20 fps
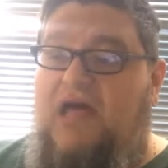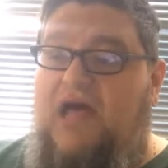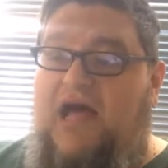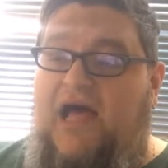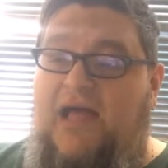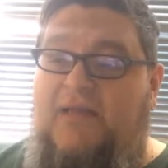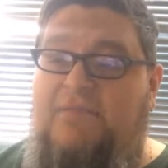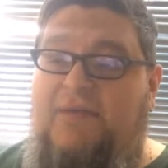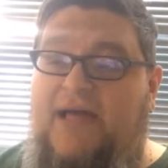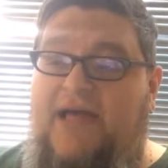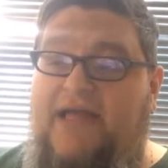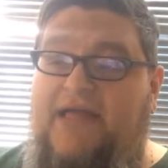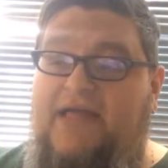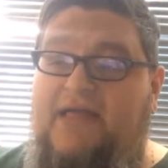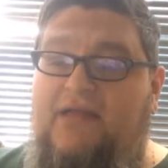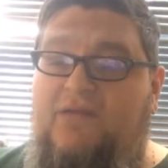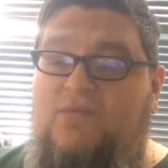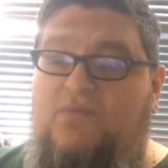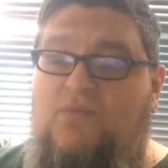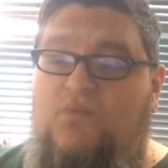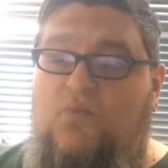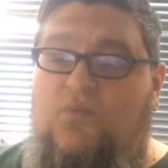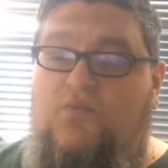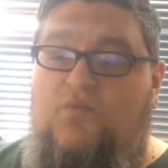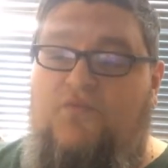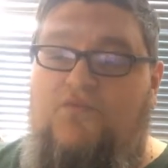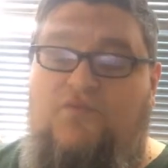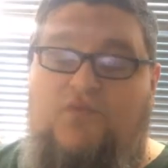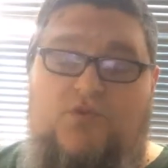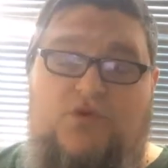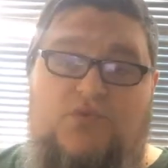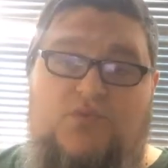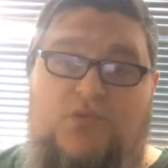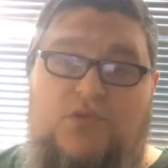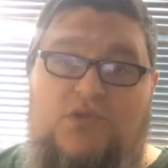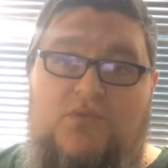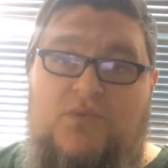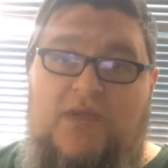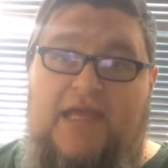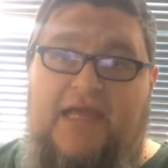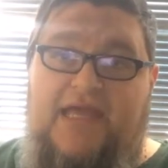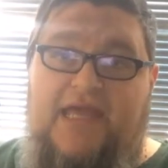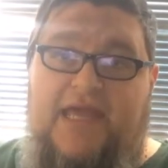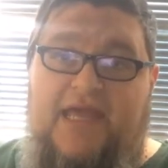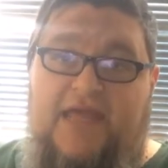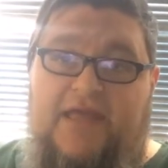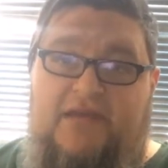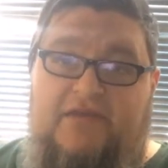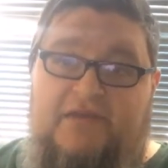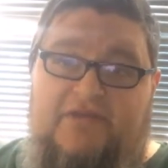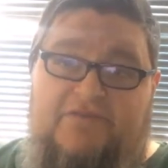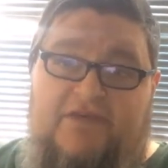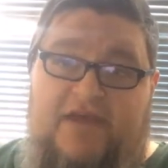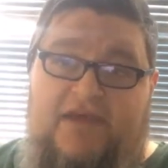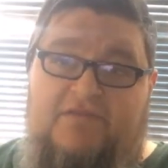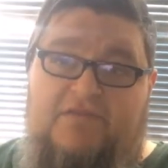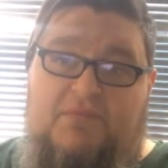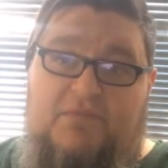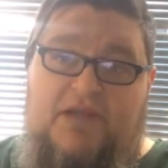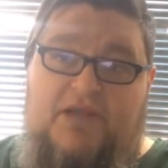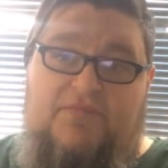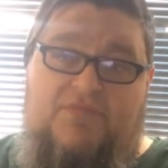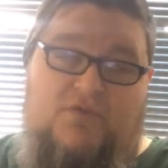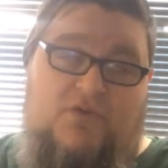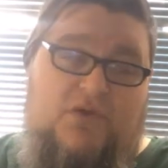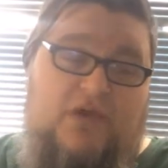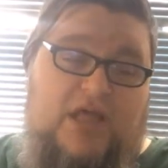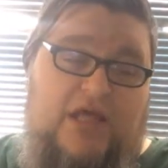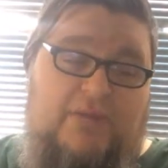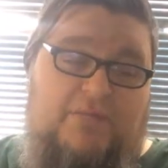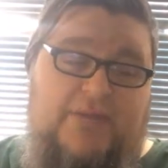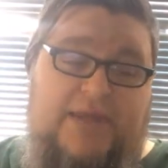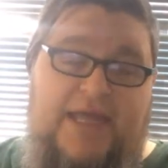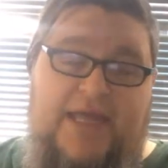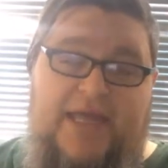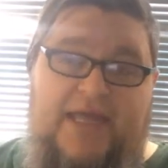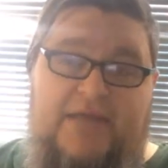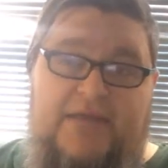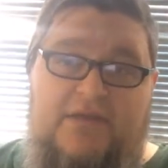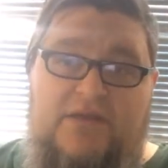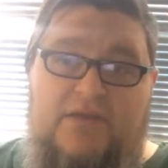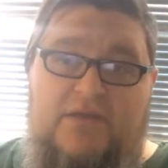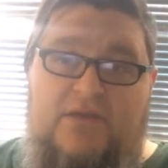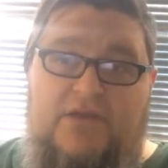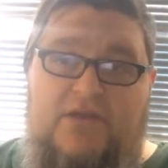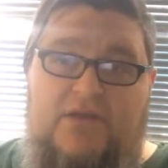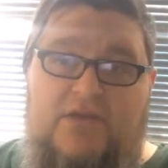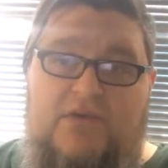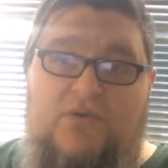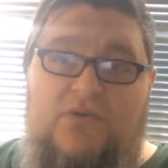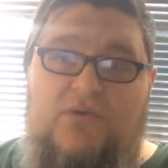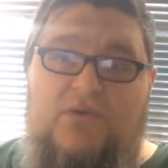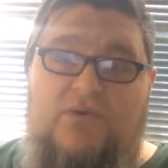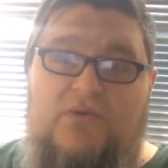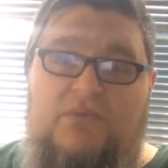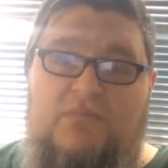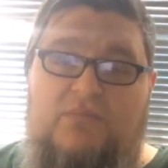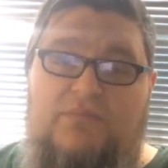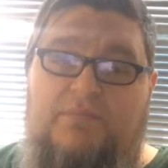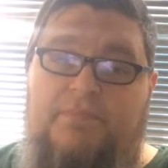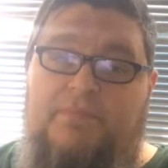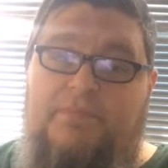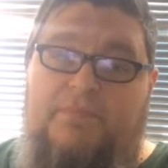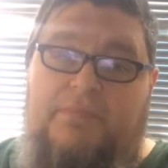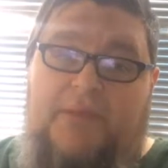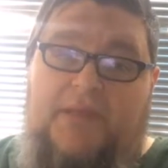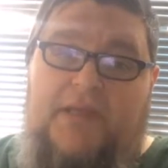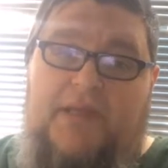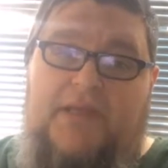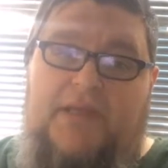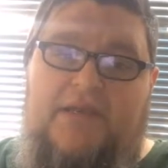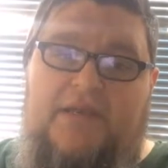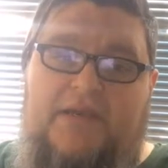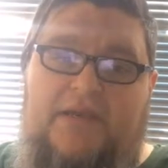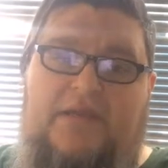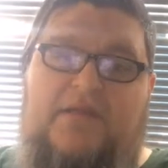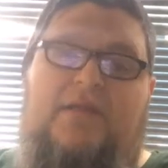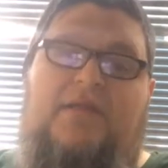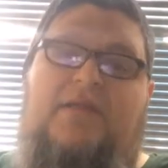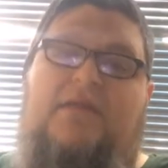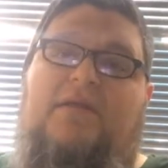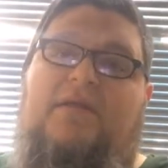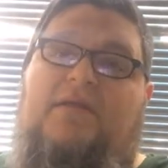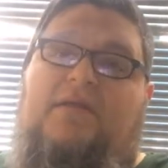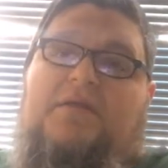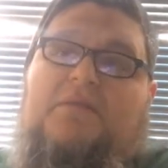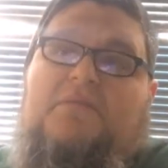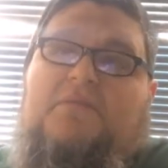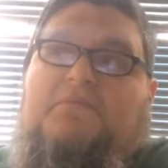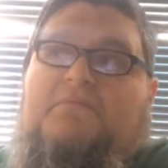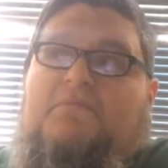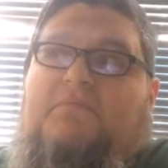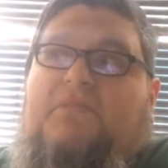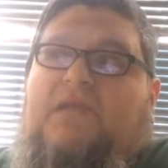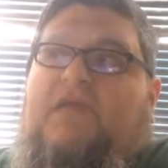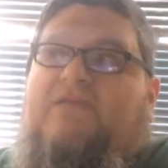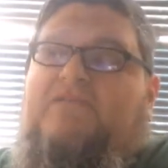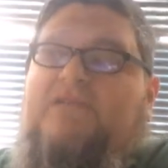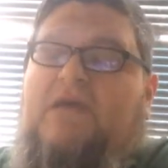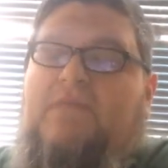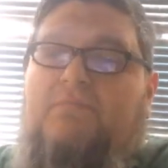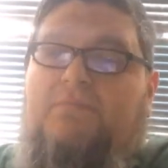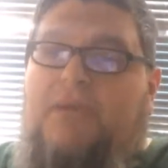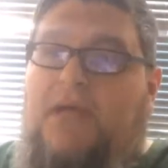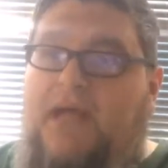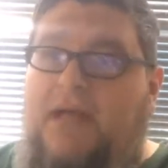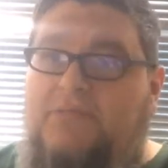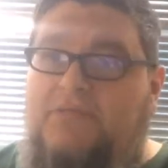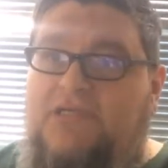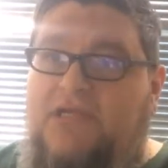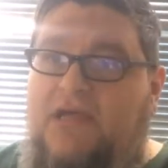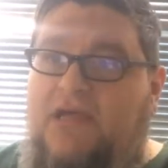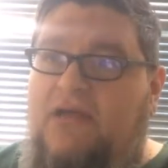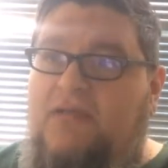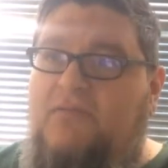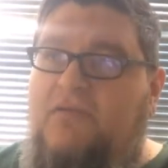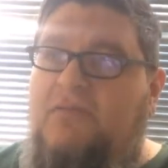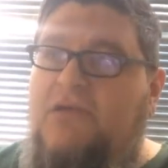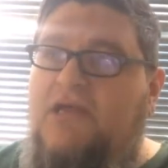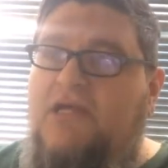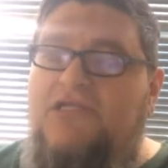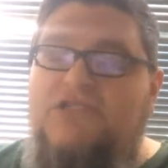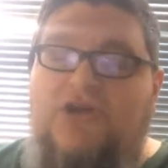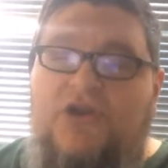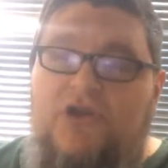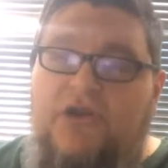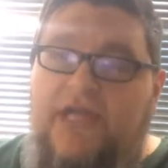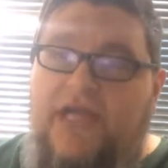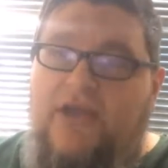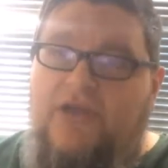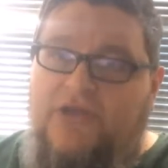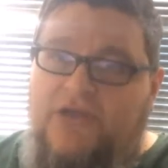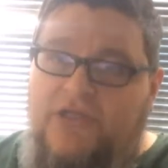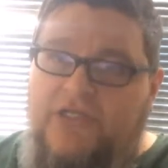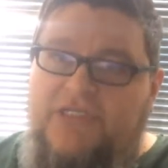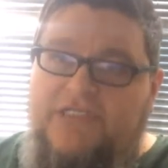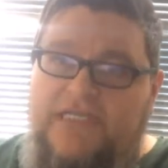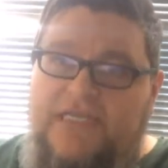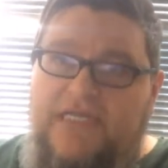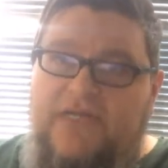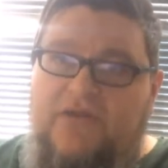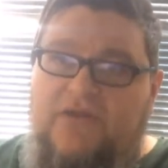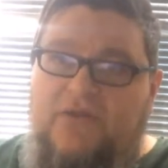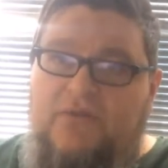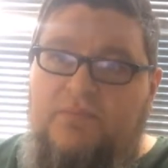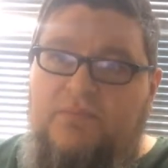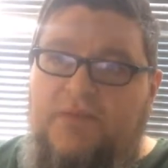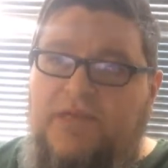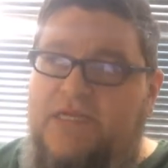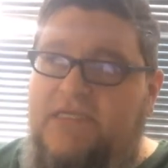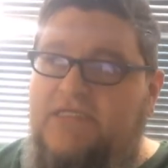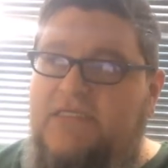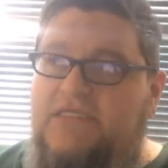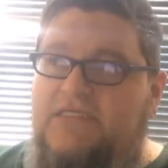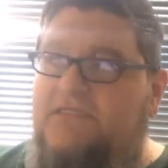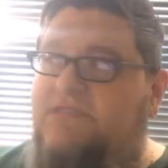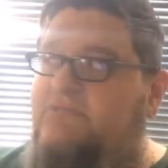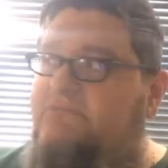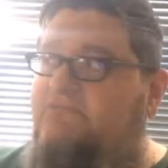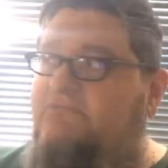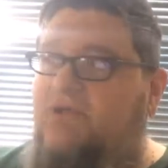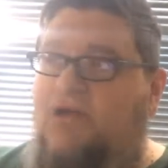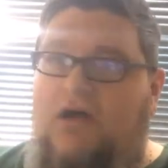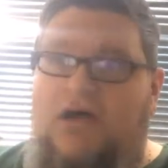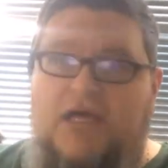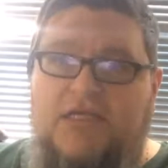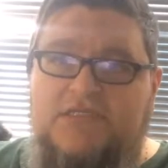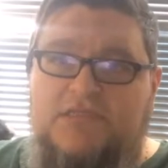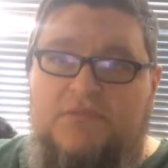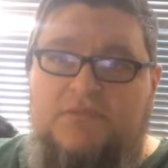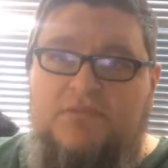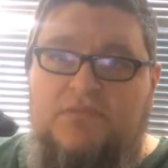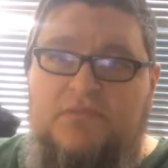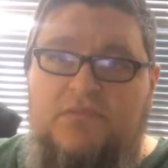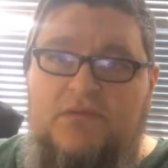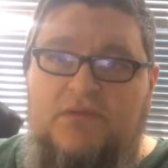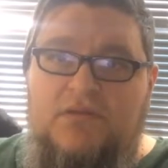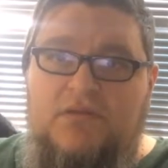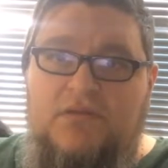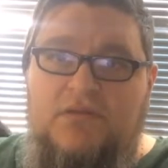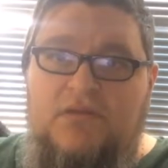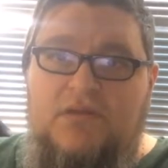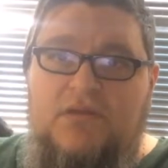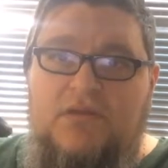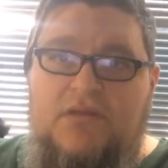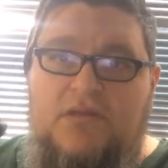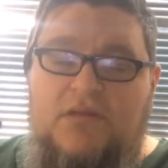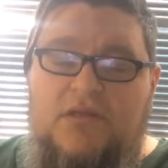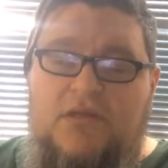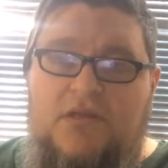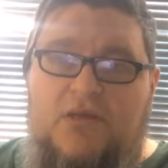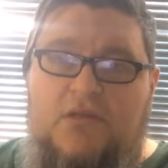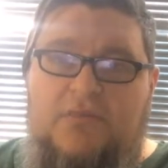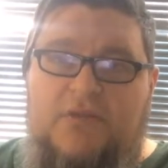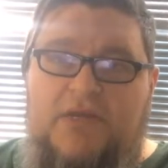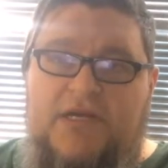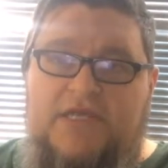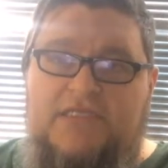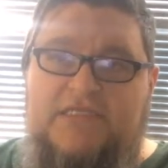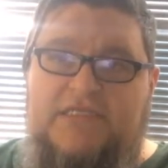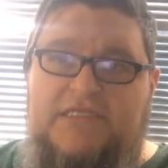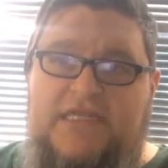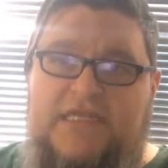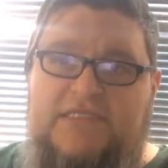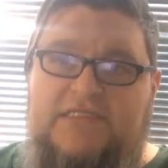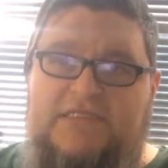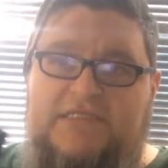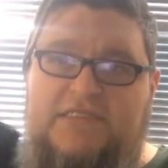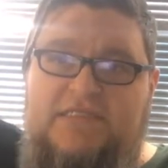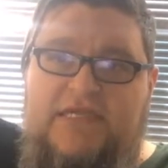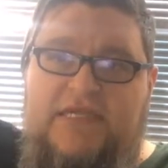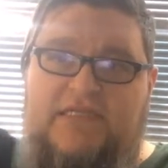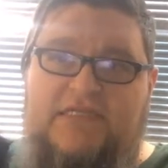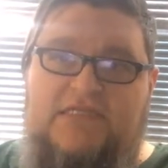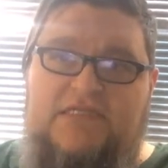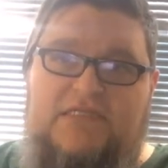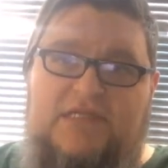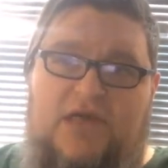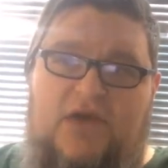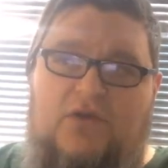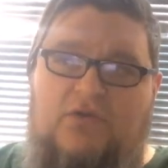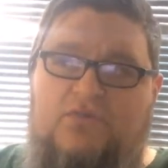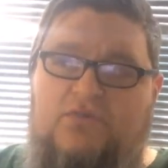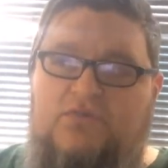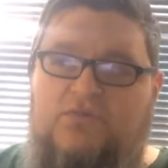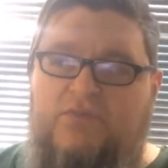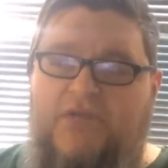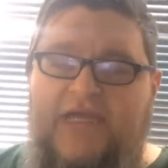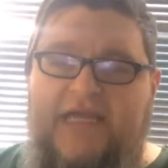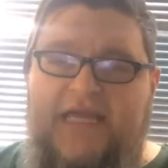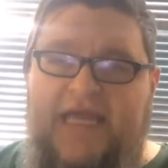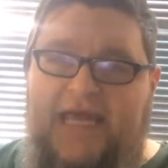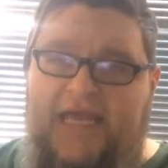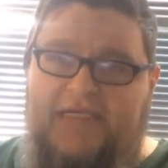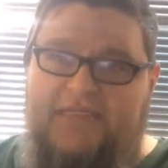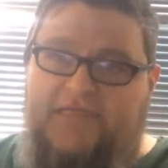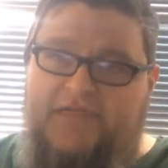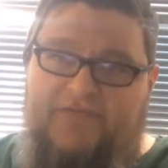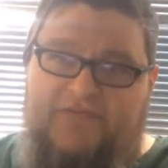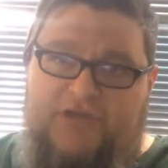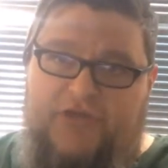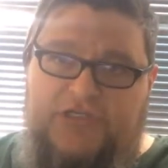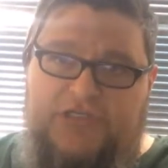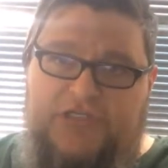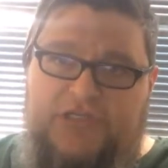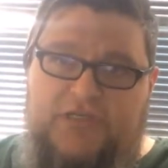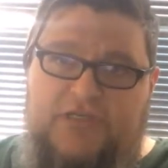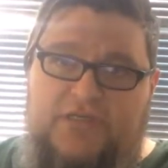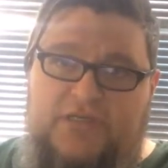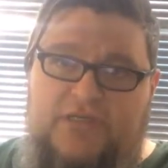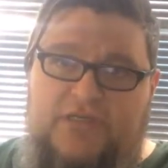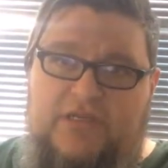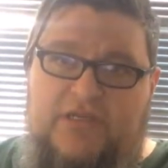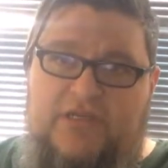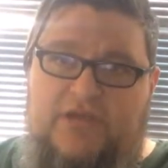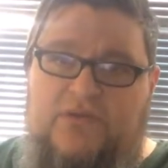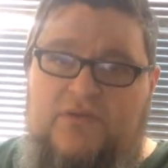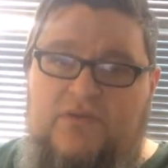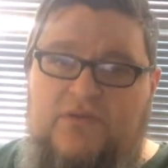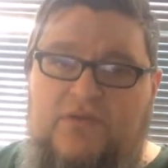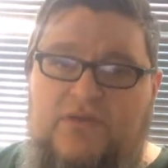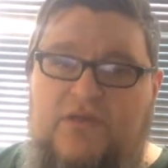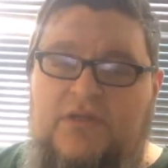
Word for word: I buy Forge World when I can. If I have the money for it, I'll buy it, you know? But if something pops up, I'm not going to turn down a good deal because it's awesome or because it, it's it's a recasted version, you know?